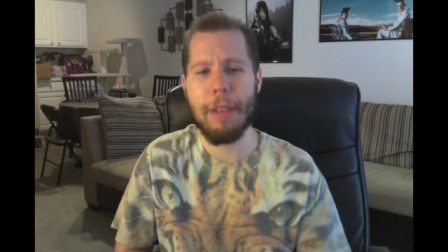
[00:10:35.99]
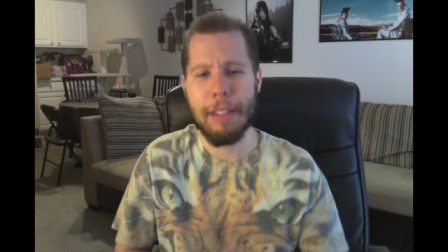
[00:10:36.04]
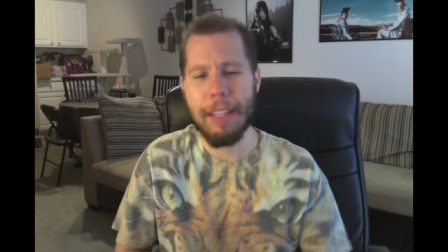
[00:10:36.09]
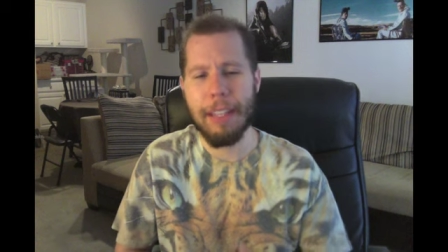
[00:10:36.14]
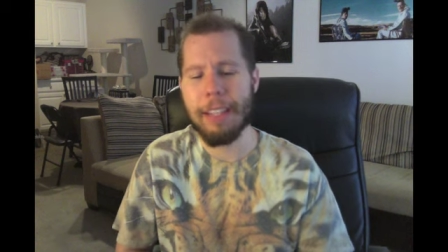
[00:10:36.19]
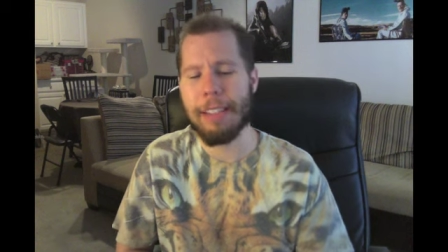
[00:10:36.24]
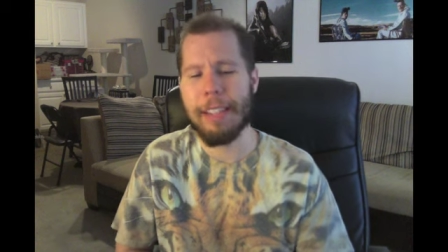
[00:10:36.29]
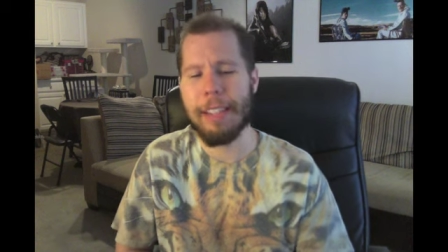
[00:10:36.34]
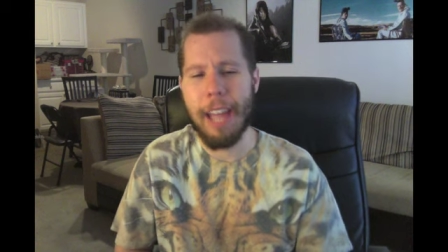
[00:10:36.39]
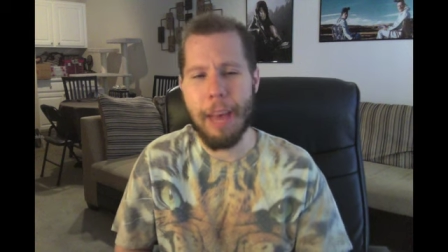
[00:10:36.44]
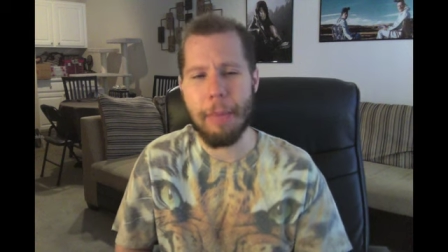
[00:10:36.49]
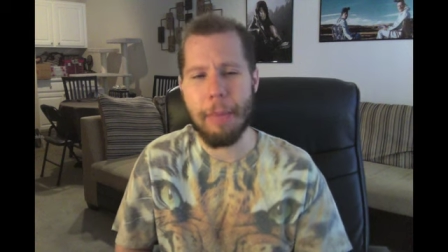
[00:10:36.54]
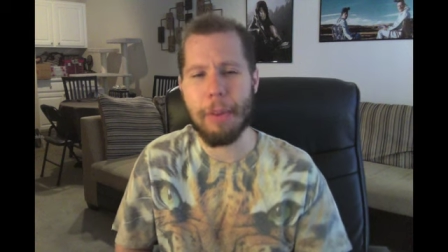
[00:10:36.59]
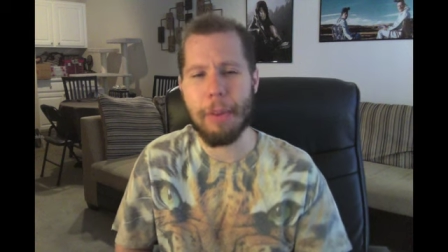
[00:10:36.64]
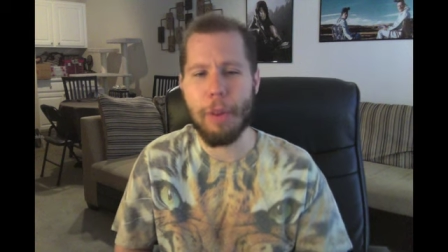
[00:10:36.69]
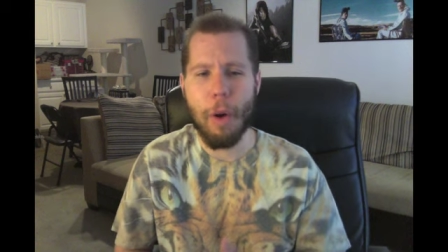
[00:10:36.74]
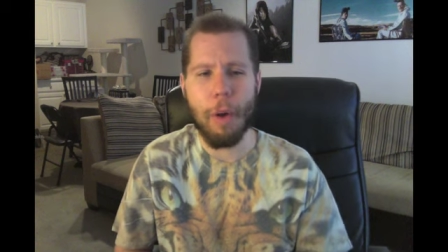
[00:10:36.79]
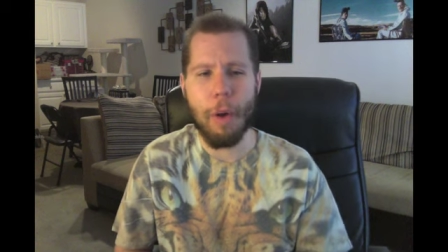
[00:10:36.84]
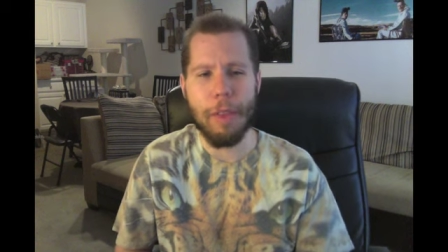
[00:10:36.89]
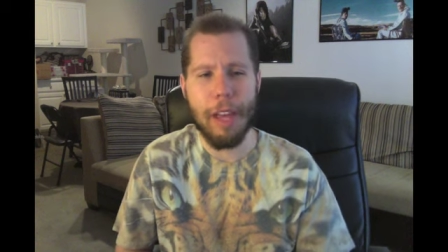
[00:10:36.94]
It doesn't happen
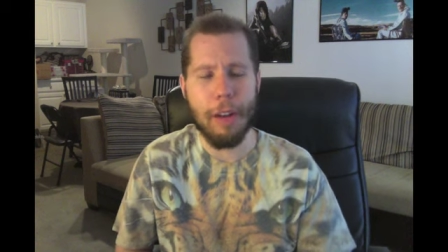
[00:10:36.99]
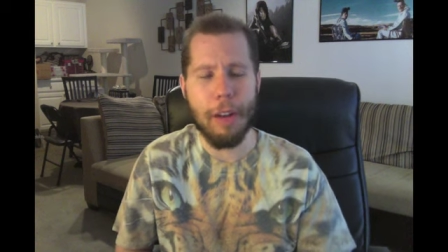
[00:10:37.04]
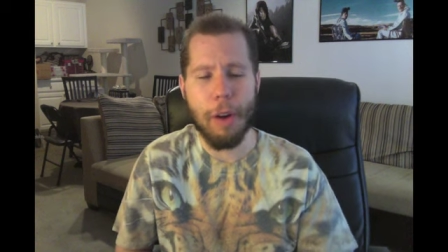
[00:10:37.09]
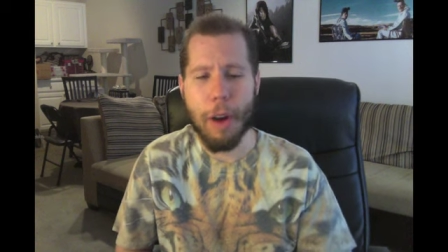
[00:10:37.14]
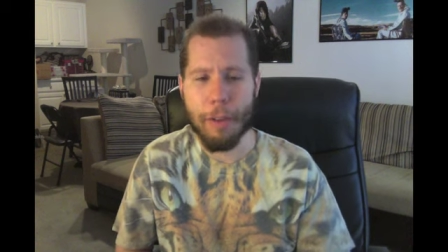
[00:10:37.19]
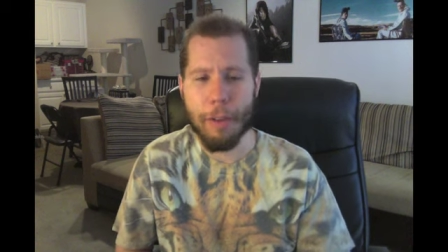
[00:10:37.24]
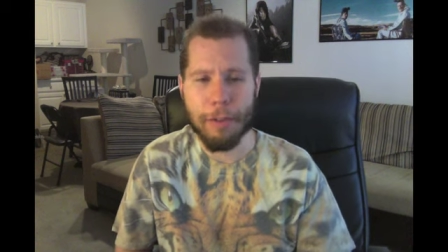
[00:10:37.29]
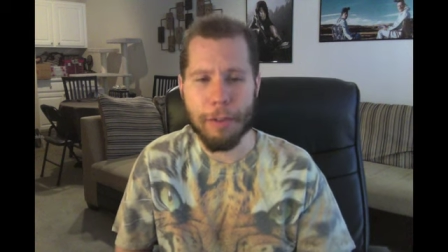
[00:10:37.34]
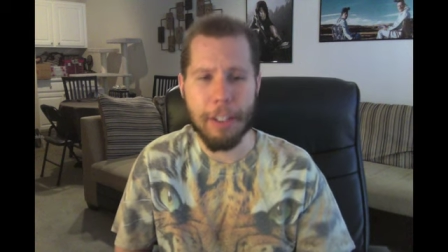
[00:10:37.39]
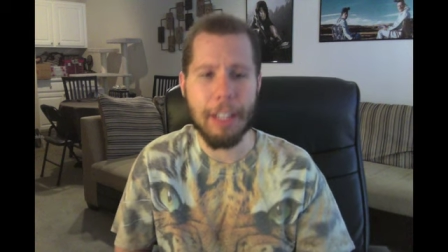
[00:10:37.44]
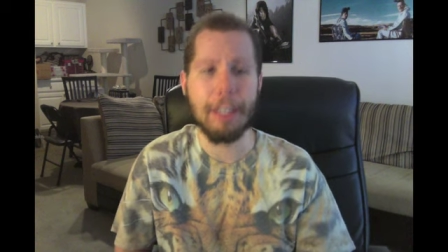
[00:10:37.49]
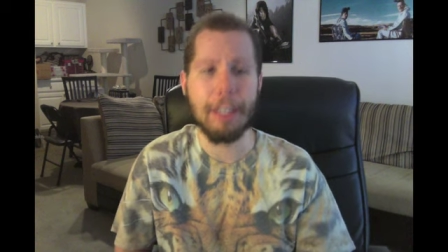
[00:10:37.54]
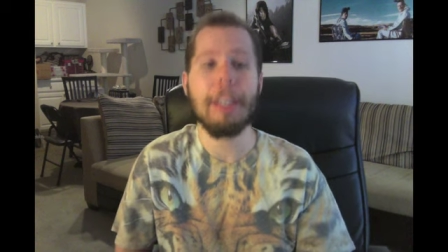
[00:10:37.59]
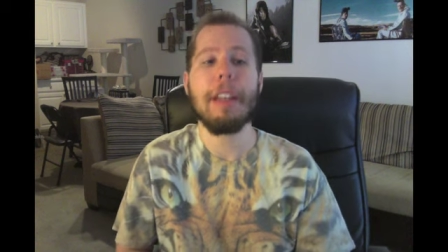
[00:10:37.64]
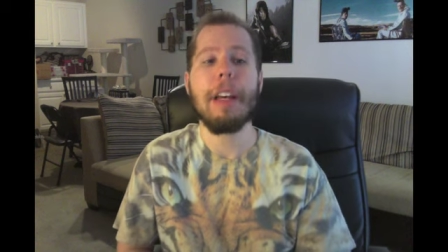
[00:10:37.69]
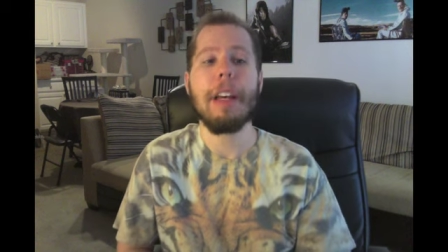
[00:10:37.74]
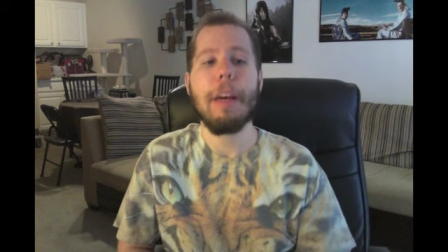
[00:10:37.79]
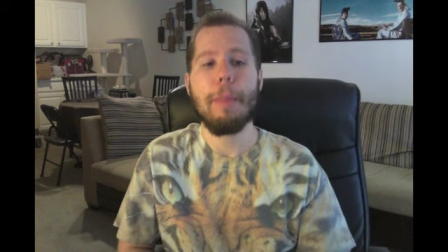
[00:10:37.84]
all that often,